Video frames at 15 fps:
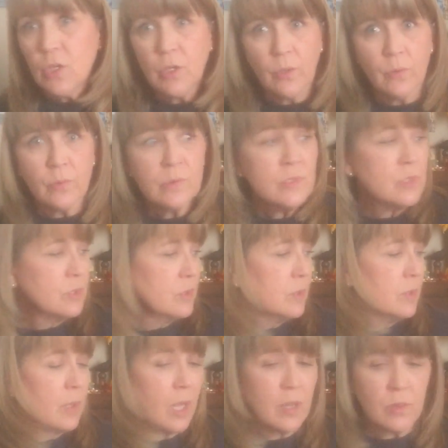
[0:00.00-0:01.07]
huge,
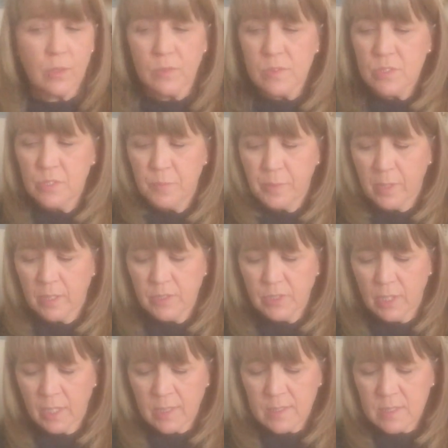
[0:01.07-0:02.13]
like those 2
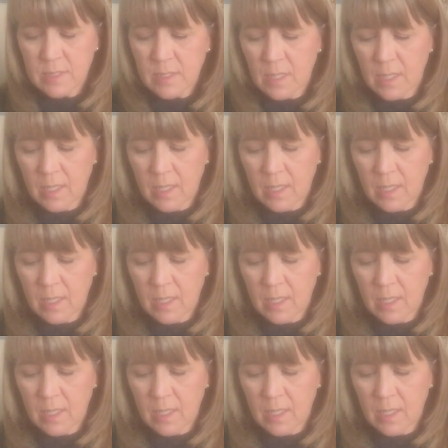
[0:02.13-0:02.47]
projects.